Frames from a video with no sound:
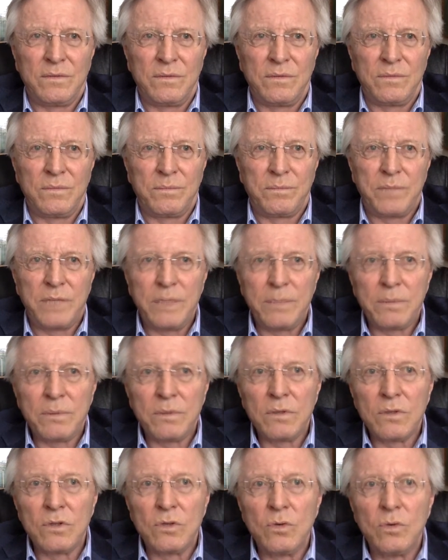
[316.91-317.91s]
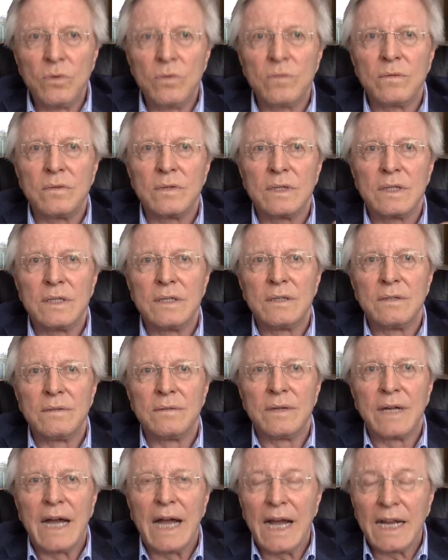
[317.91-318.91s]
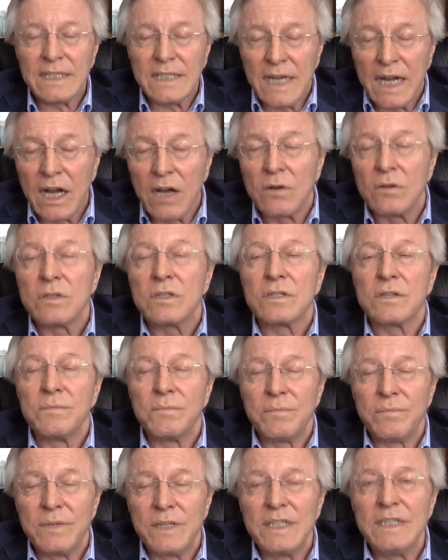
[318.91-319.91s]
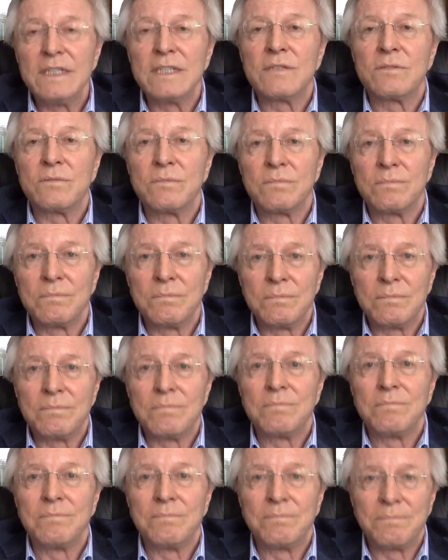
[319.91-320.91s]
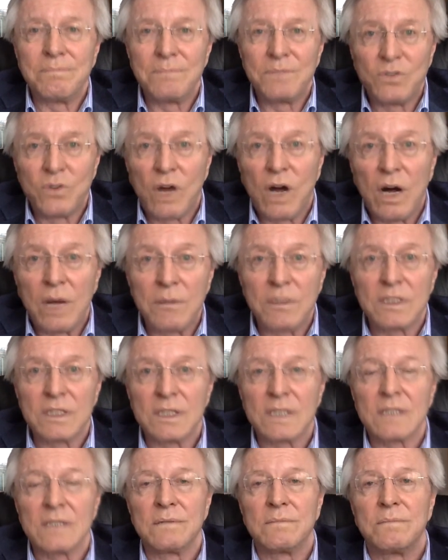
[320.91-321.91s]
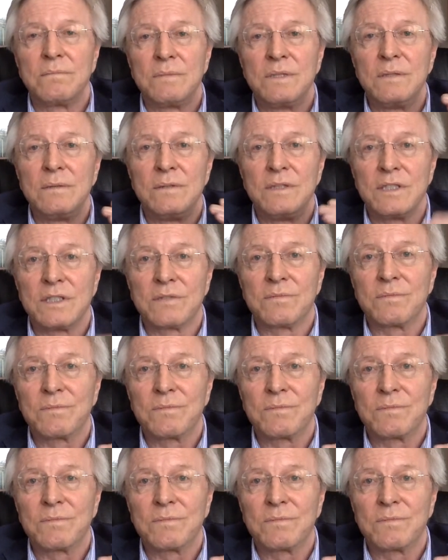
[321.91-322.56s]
people who act out these dramas, this